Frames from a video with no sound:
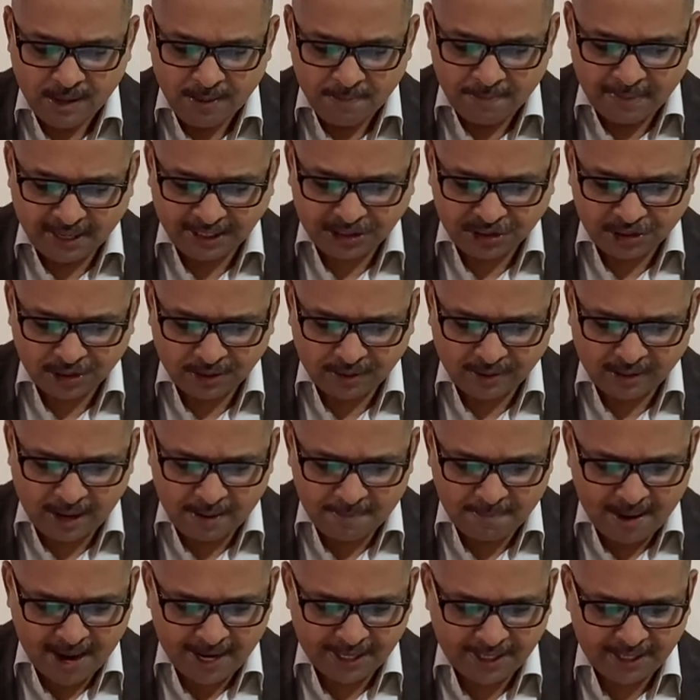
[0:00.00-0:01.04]
My children are
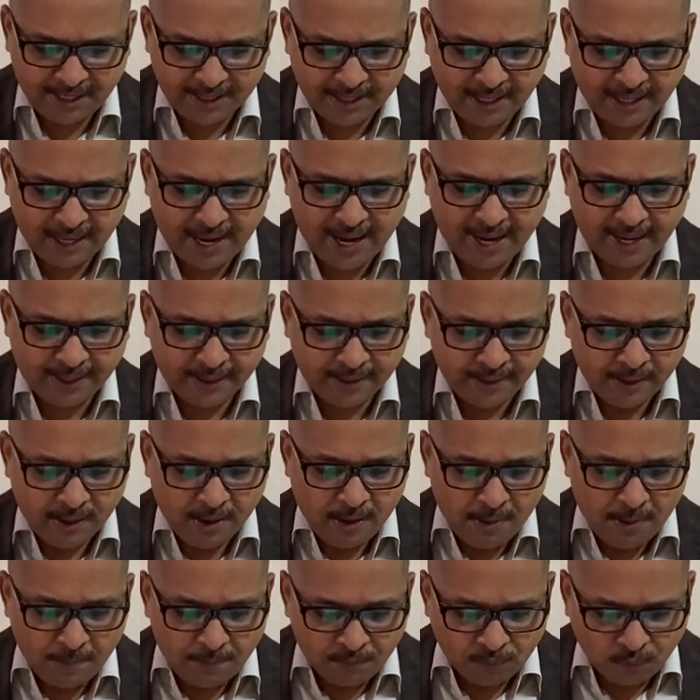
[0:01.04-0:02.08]
mighty in the land.
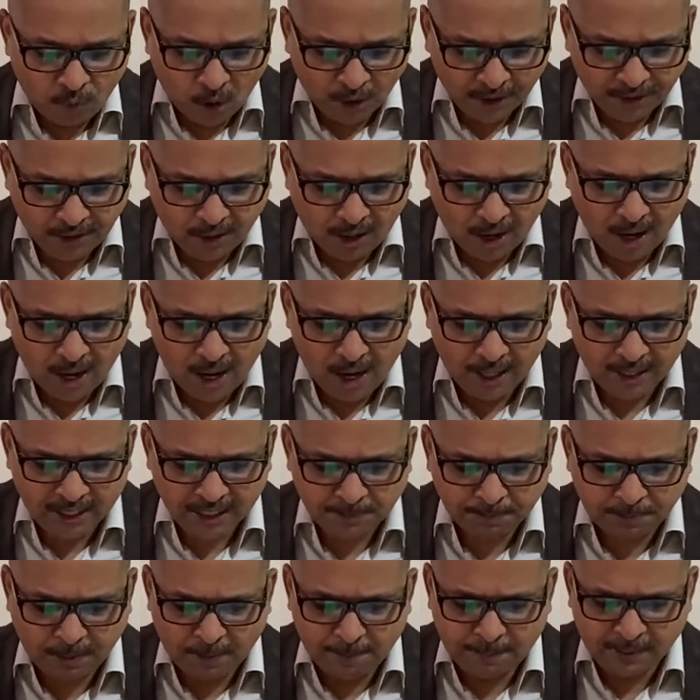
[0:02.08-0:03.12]
What God has
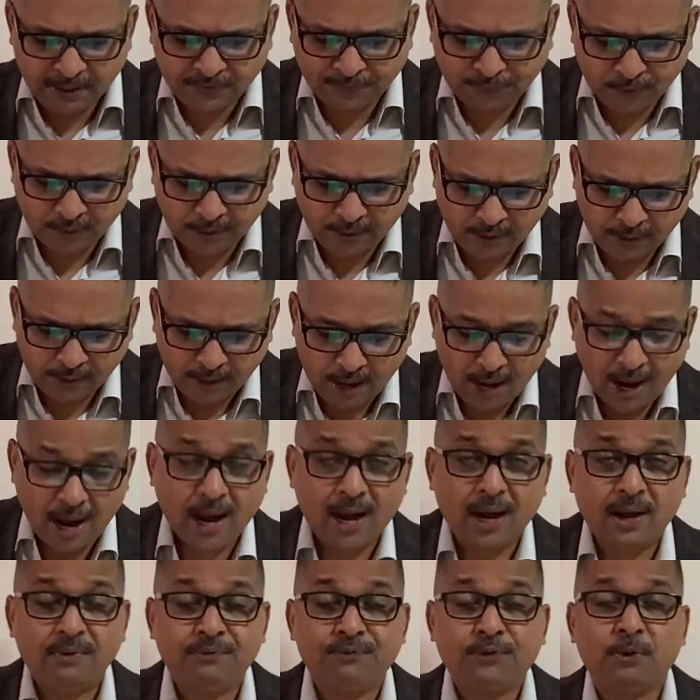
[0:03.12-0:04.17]
purposed for
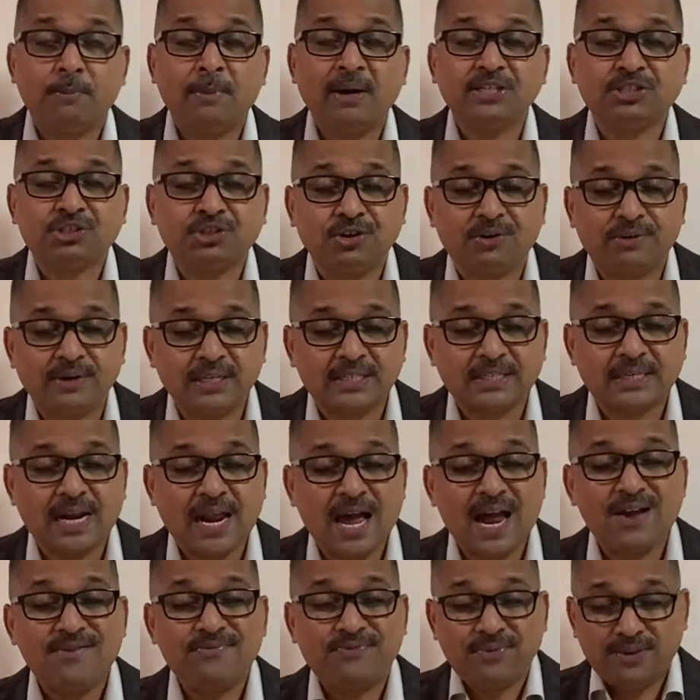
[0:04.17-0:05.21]
uh, for my children's
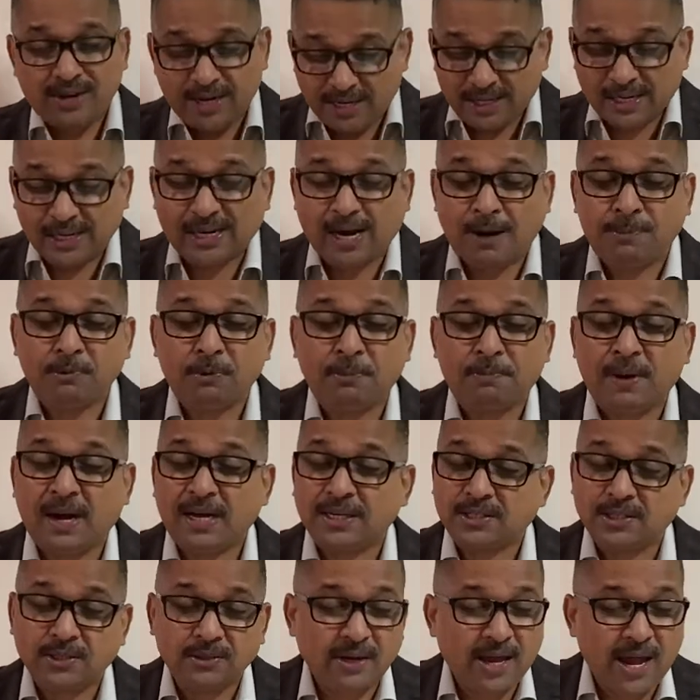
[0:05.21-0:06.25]
life, it will come to
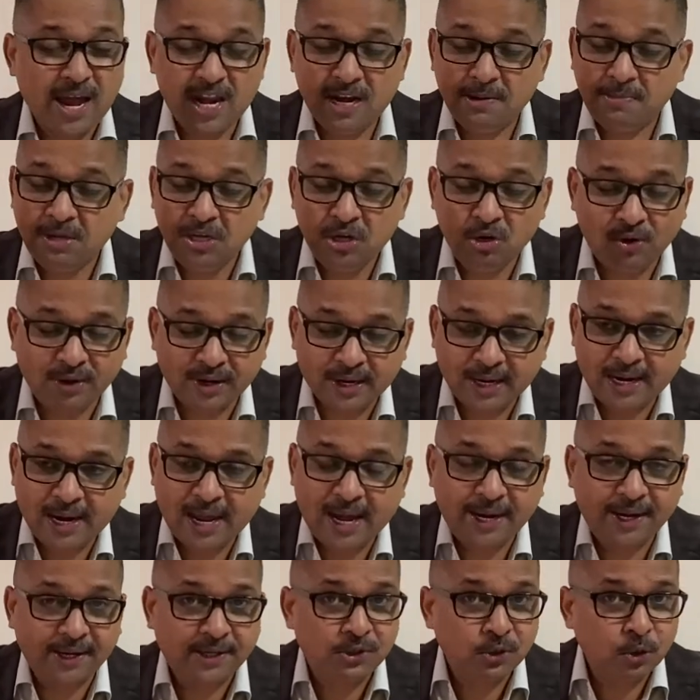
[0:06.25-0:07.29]
pass. Enemy, you're a
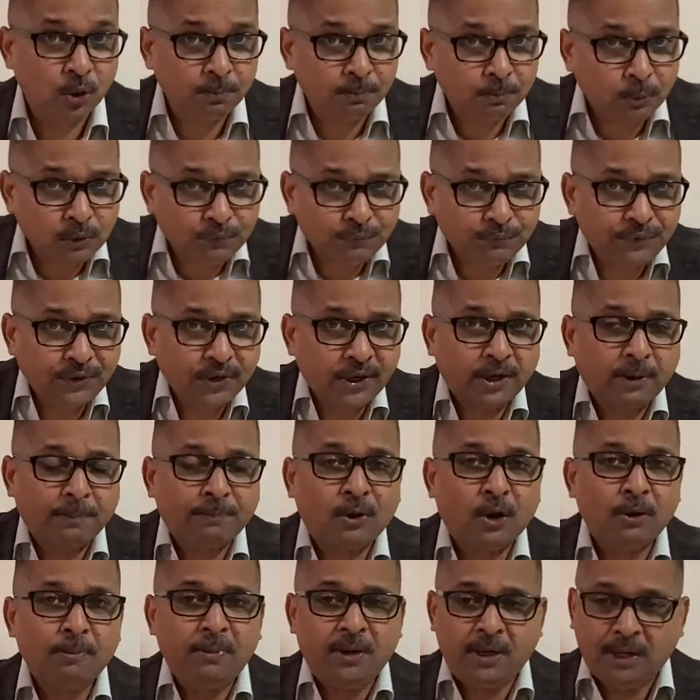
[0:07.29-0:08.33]
liar. Don't put fear
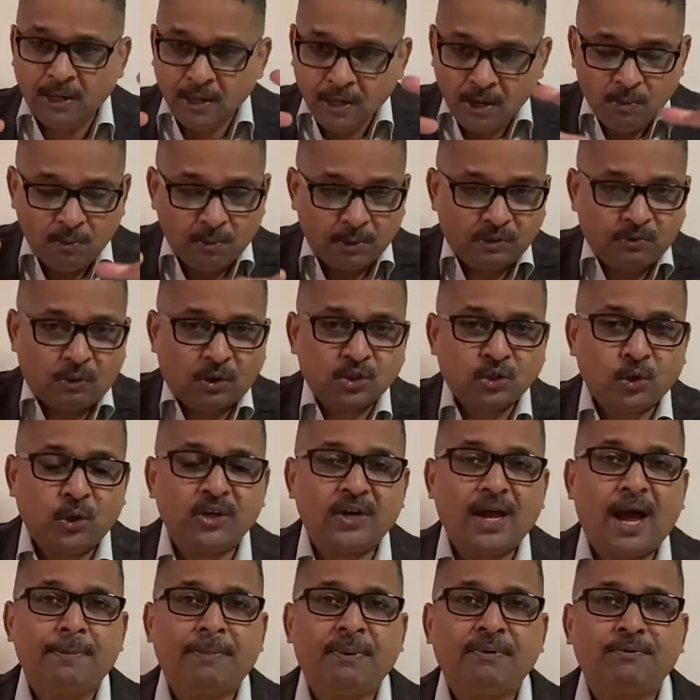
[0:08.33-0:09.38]
upon me. But what's going
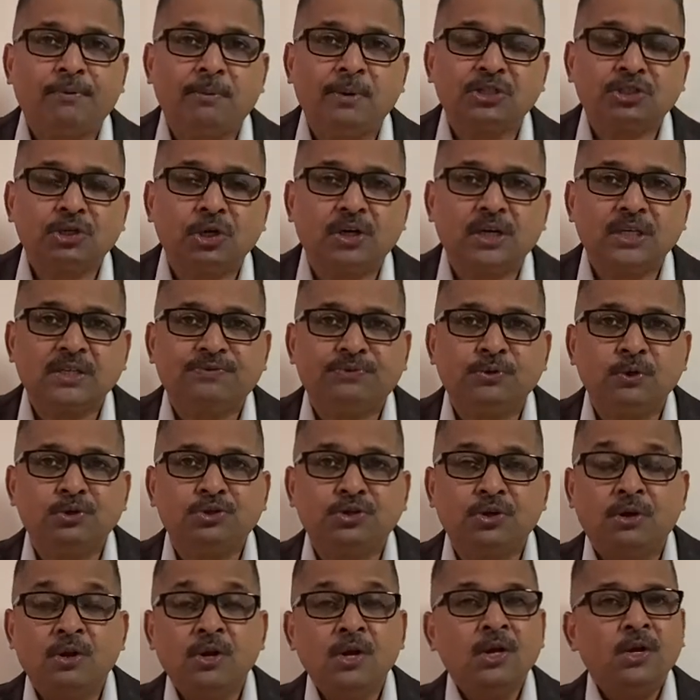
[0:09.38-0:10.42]
to happen for my children's
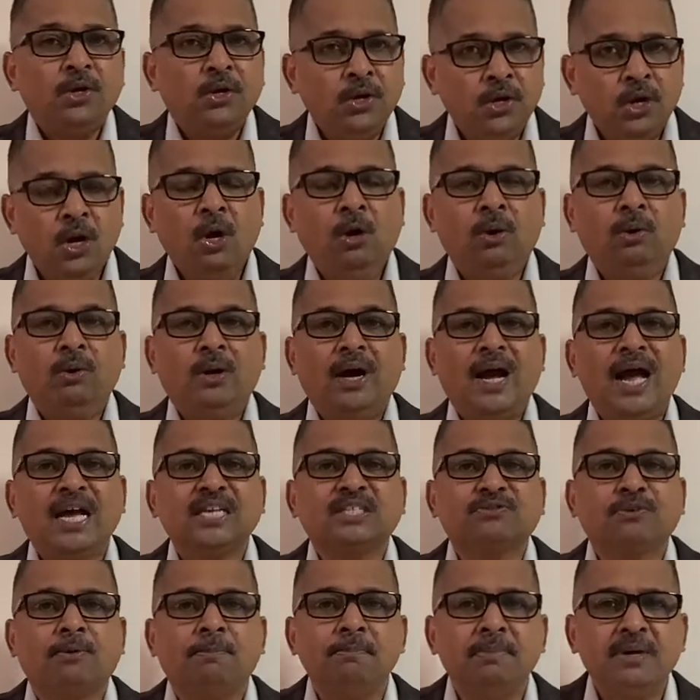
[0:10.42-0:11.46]
future? No.
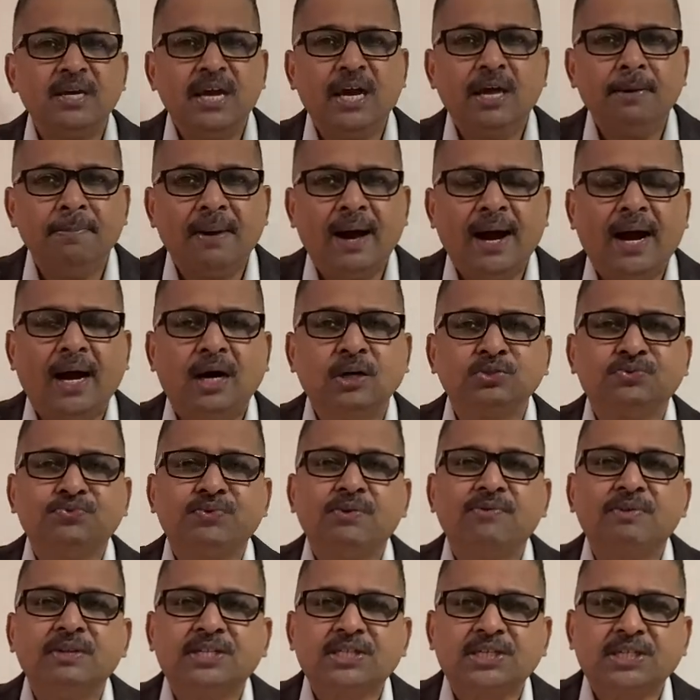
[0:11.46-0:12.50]
As for me and my house, we
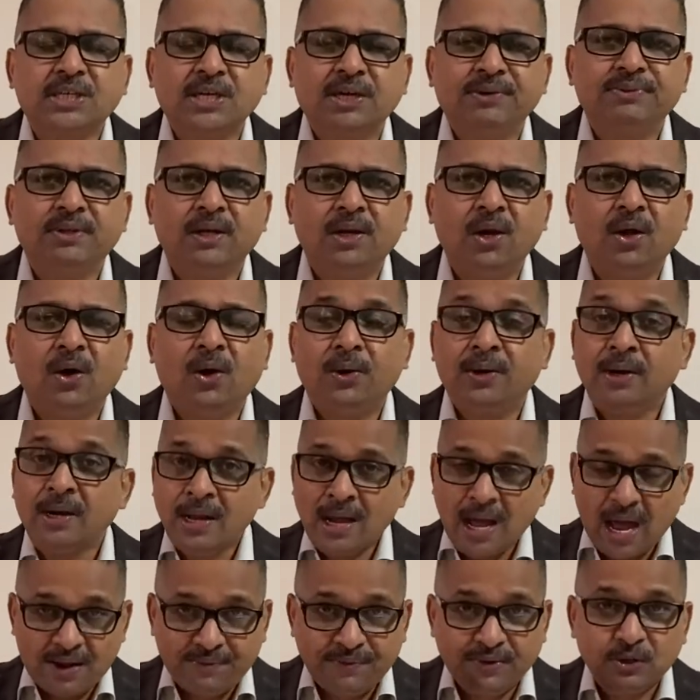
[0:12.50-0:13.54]
will serve the Lord.
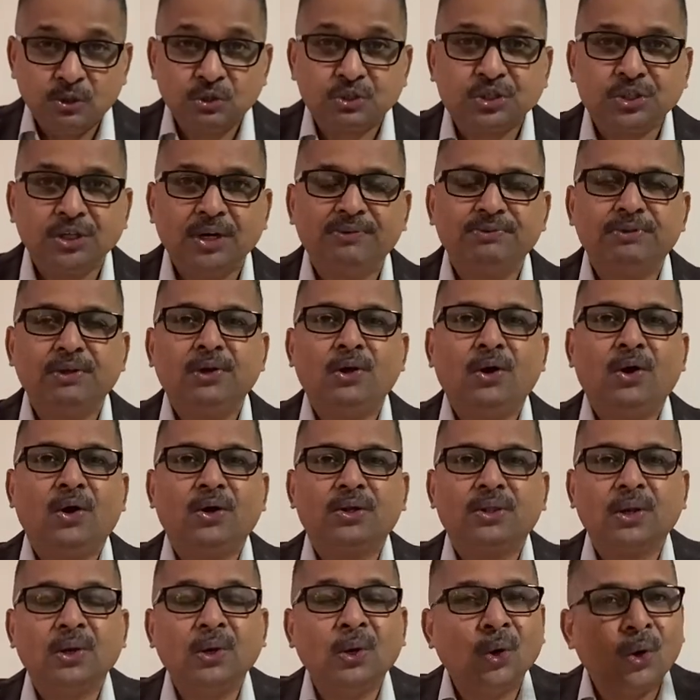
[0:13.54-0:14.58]
And when you serve the
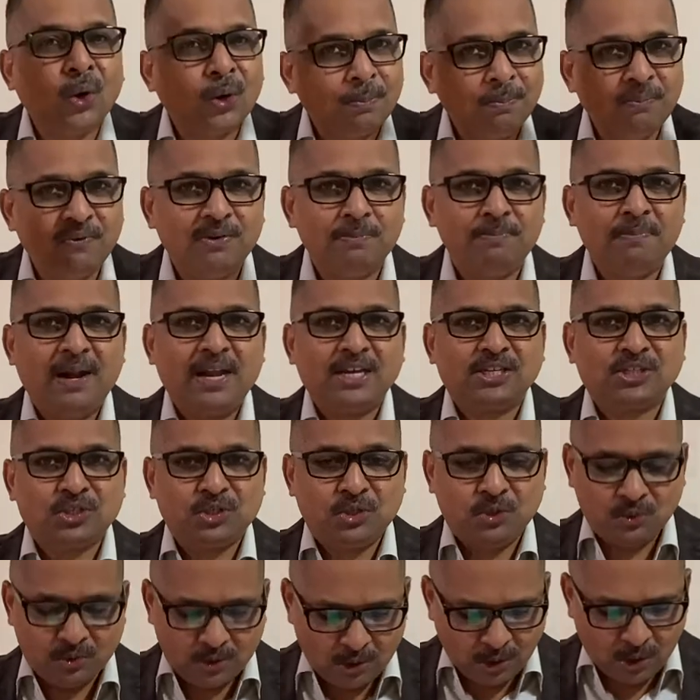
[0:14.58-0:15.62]
Lord, the Lord will bless
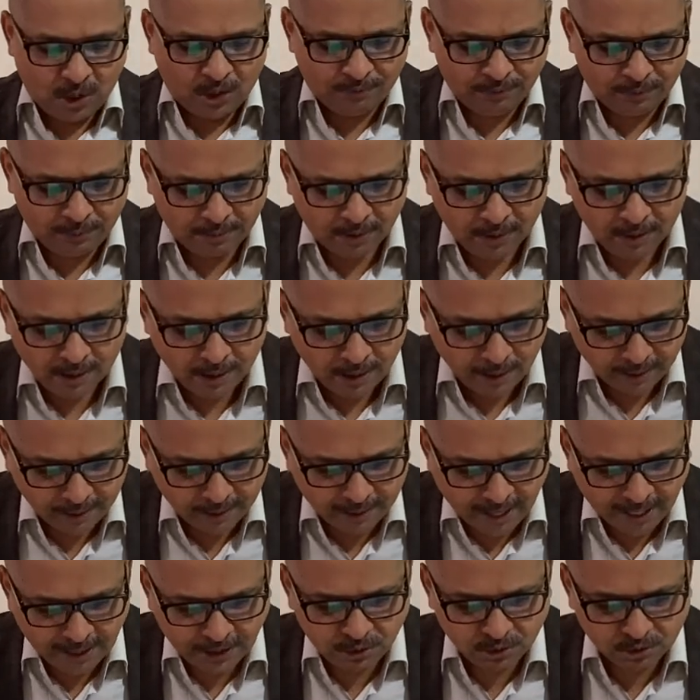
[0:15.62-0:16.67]
you. The Lord will
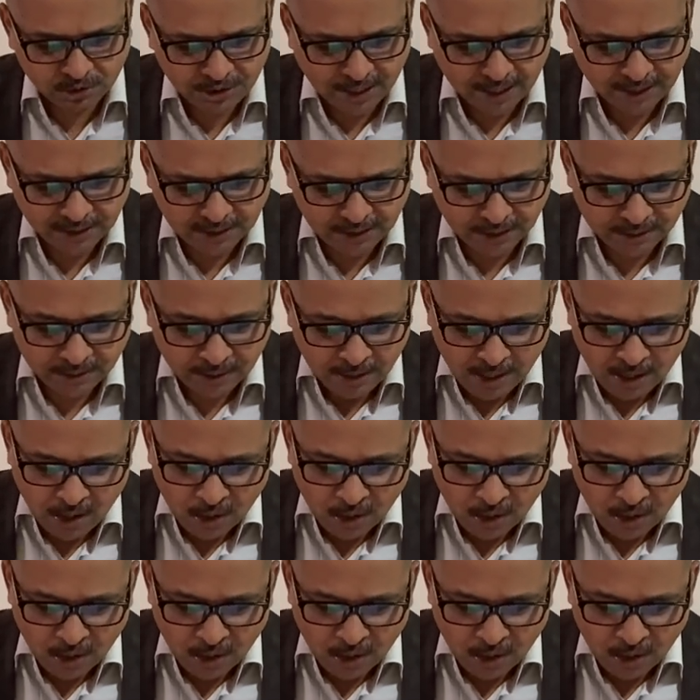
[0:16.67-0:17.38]
grant you success.